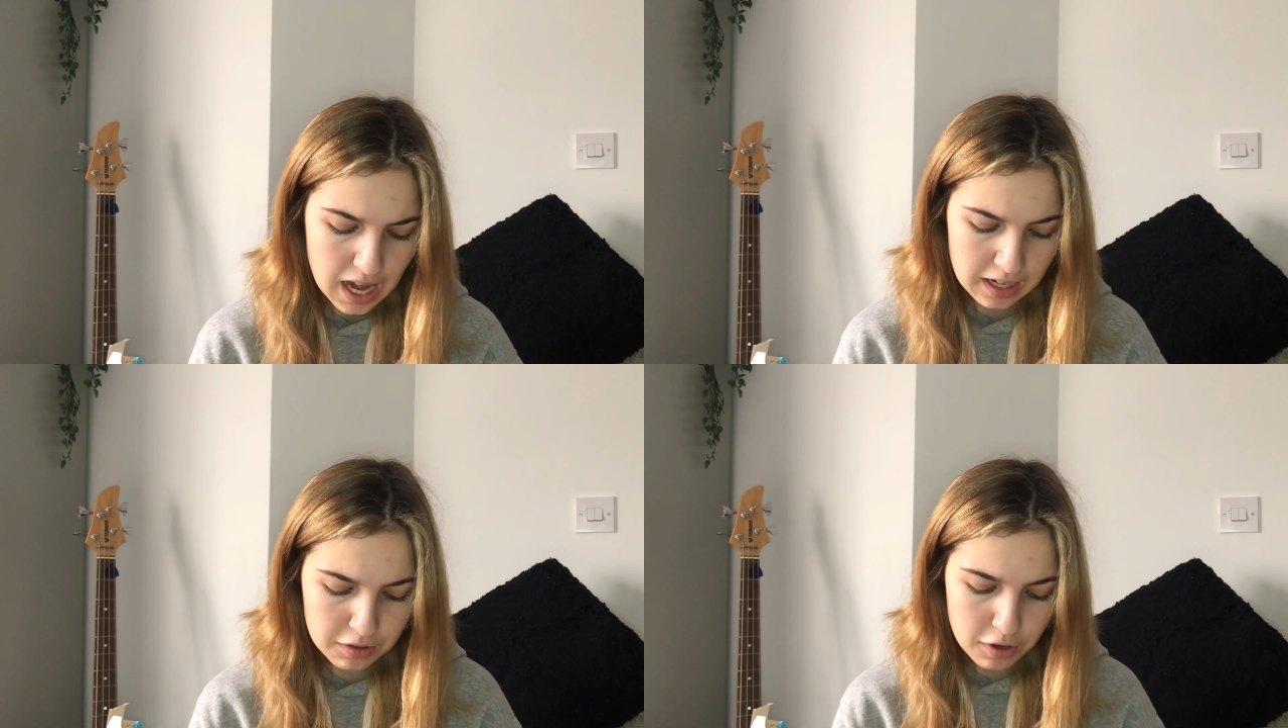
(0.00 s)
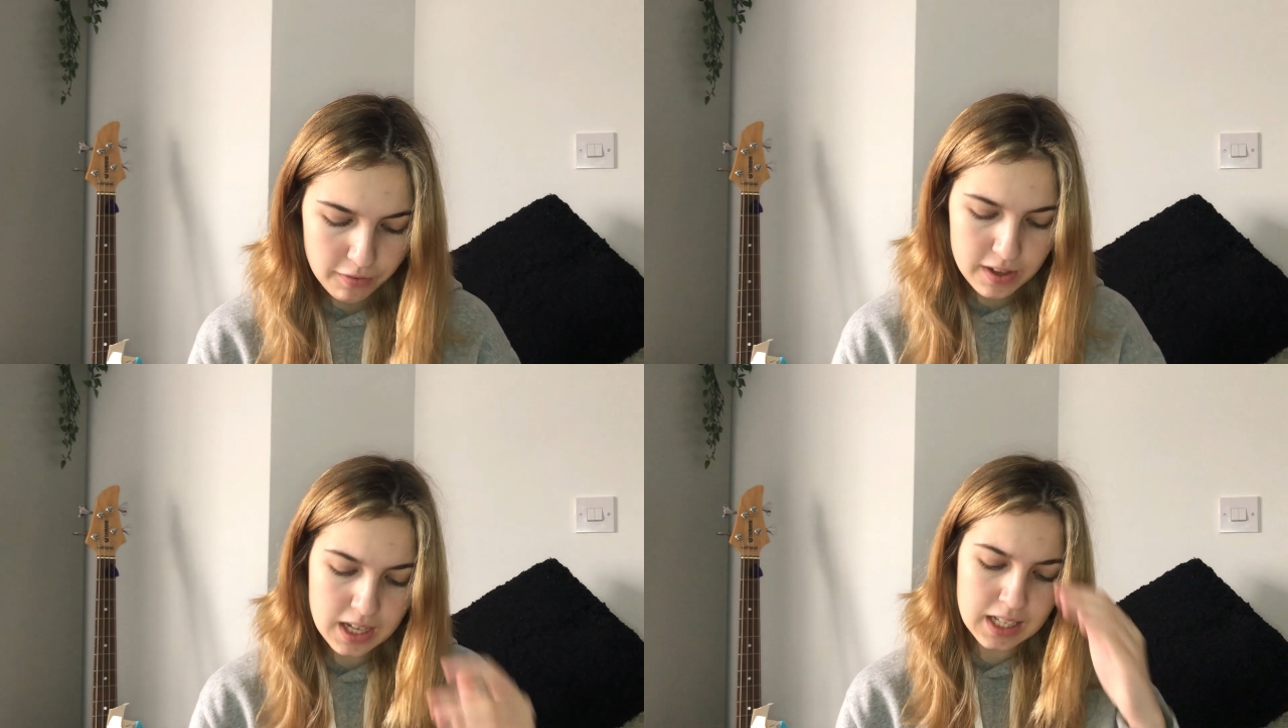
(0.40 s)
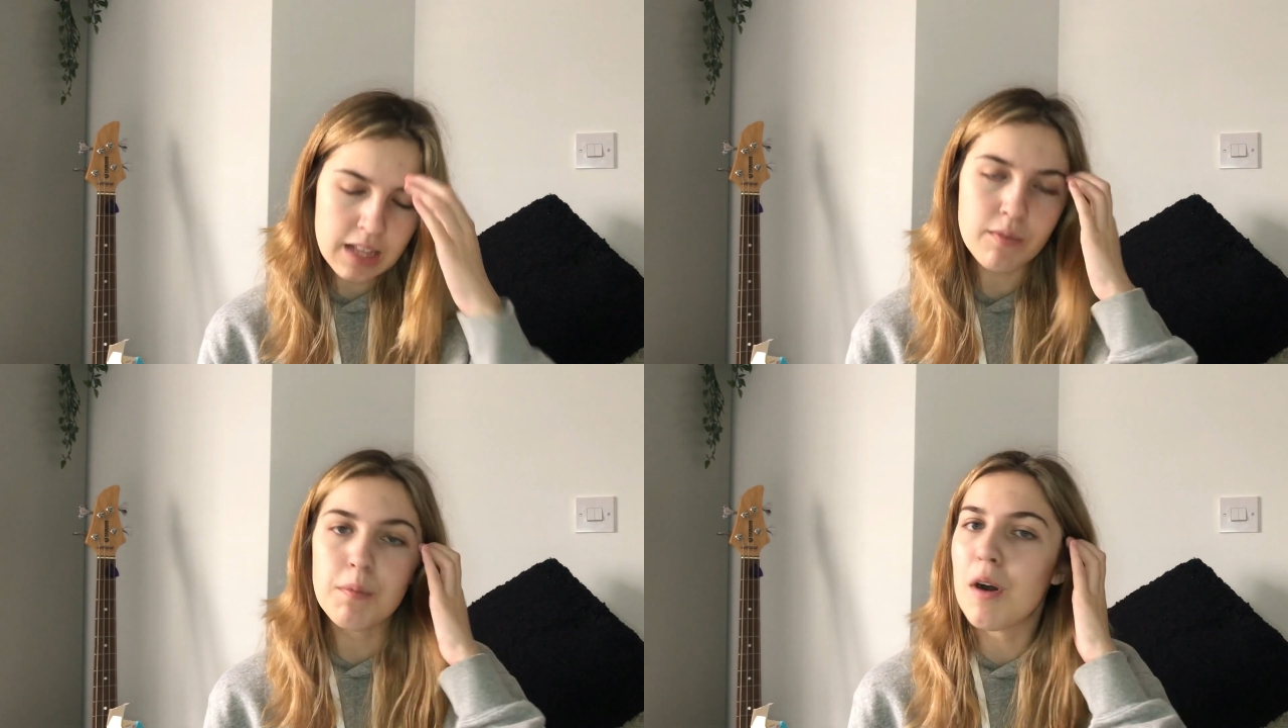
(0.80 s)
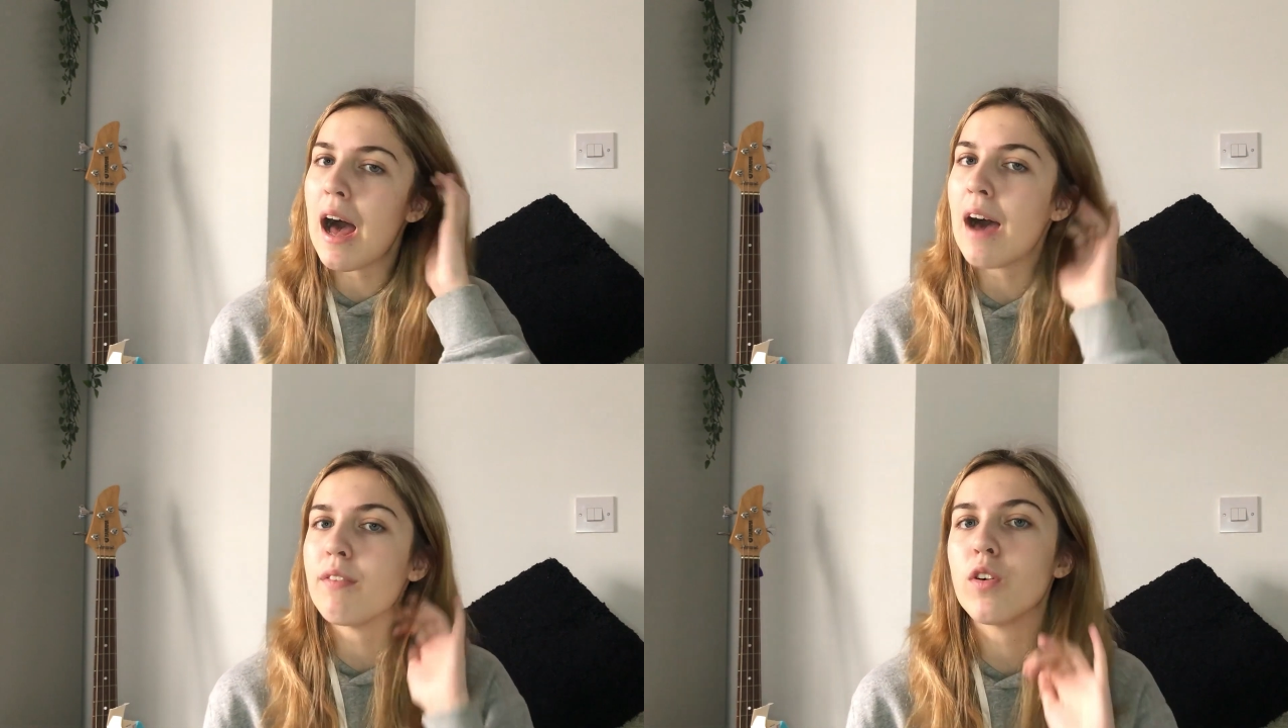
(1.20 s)
And I don't think you can even put
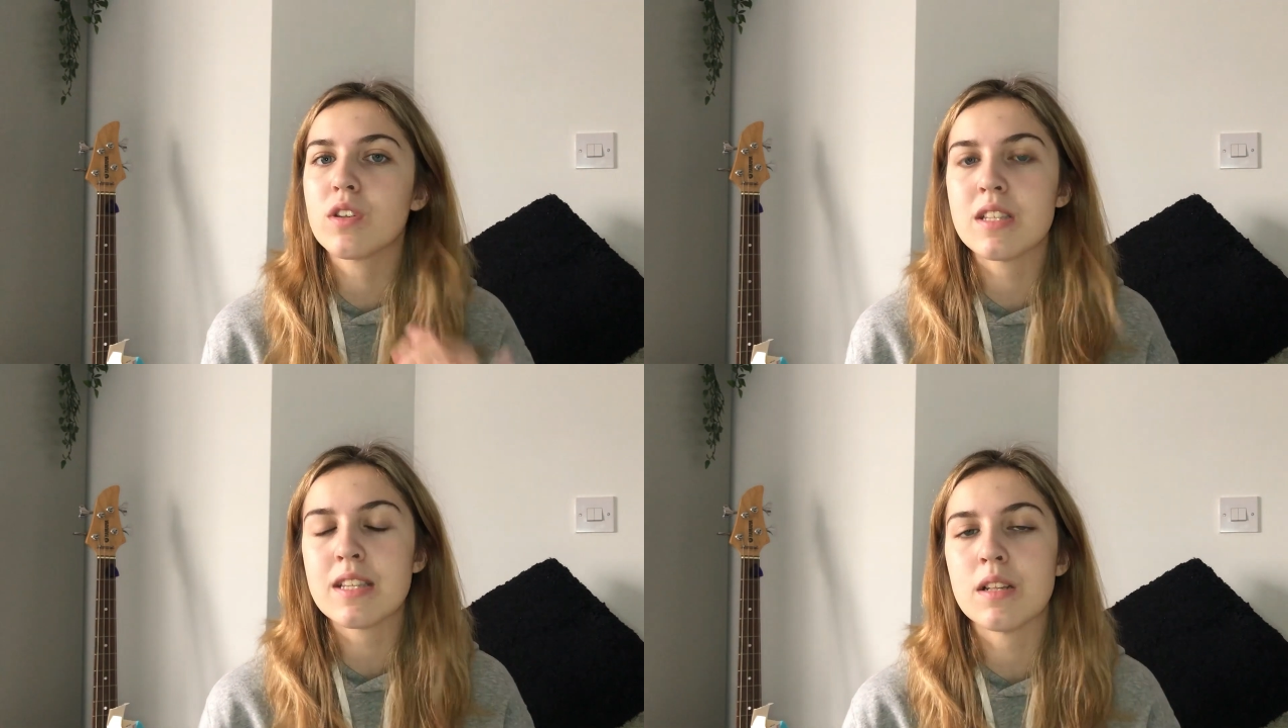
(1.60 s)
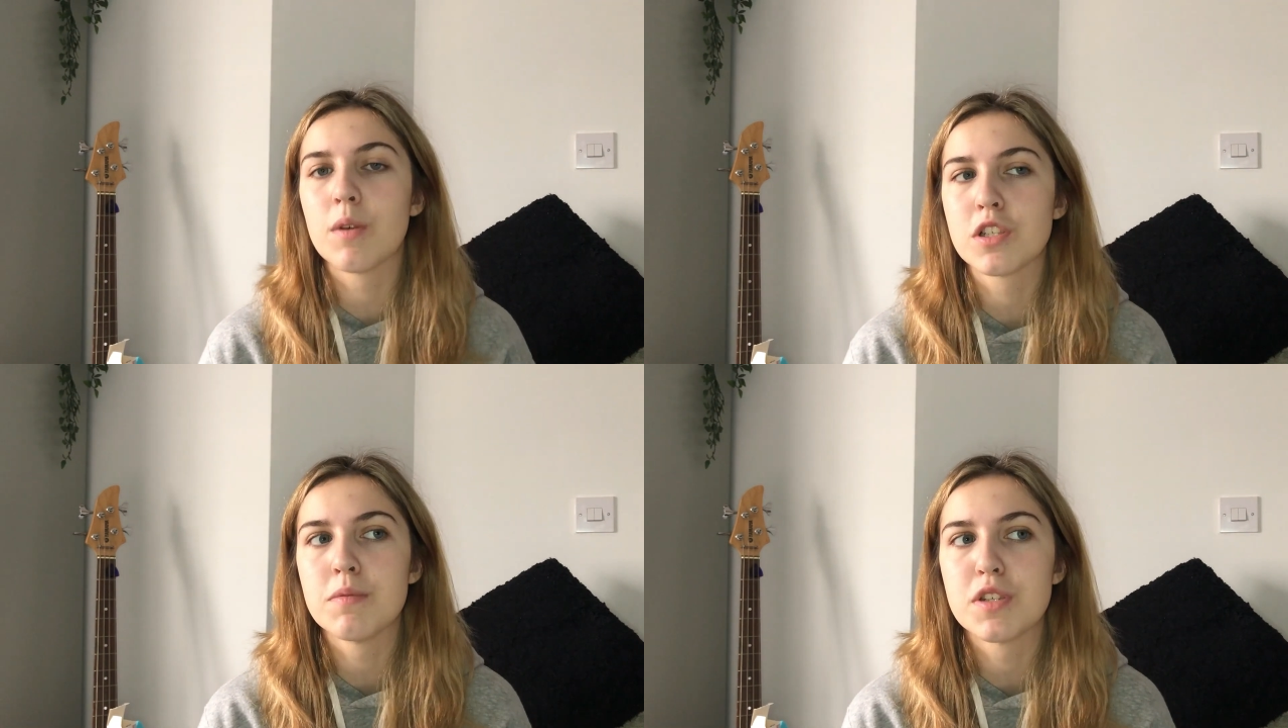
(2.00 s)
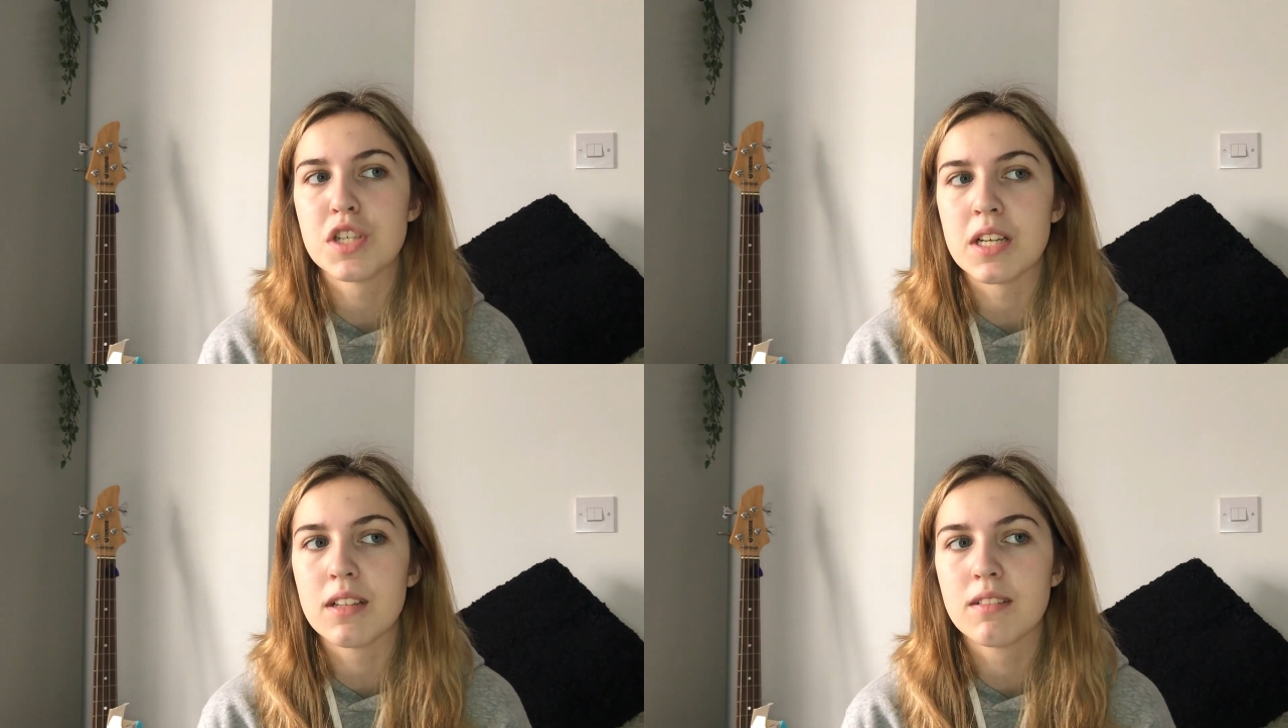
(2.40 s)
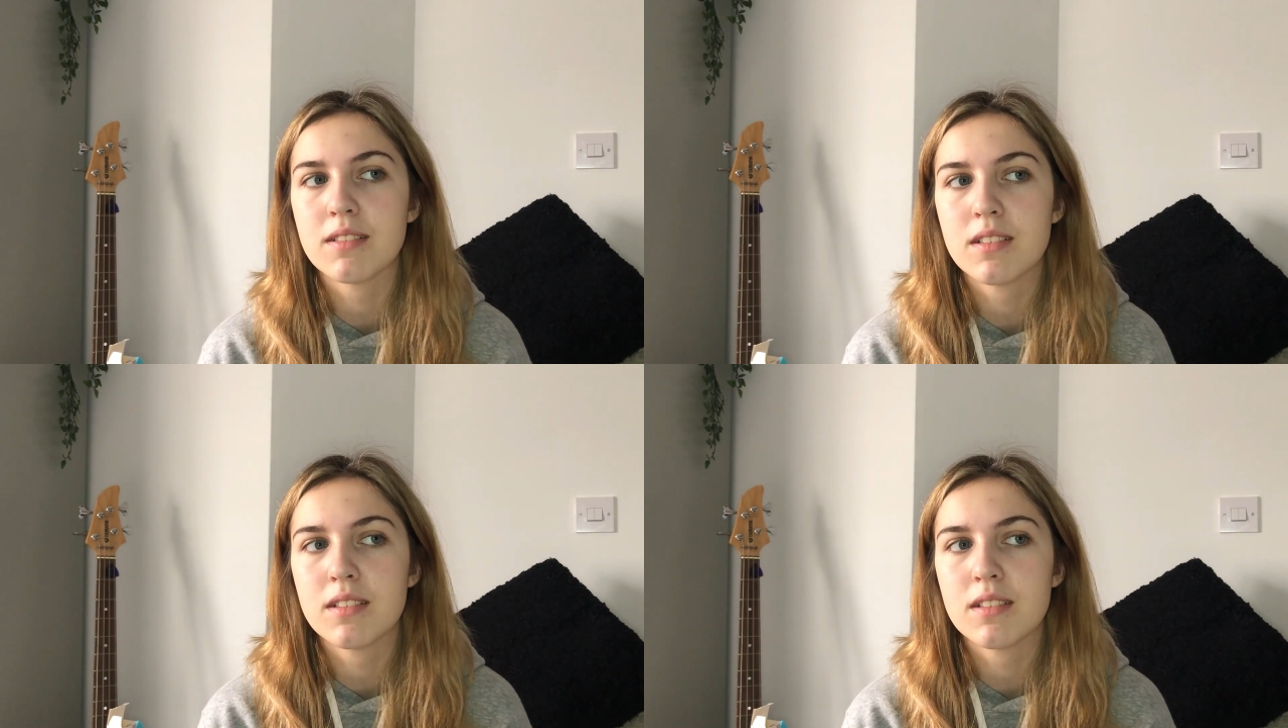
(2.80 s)
Air Forces in the washing machine.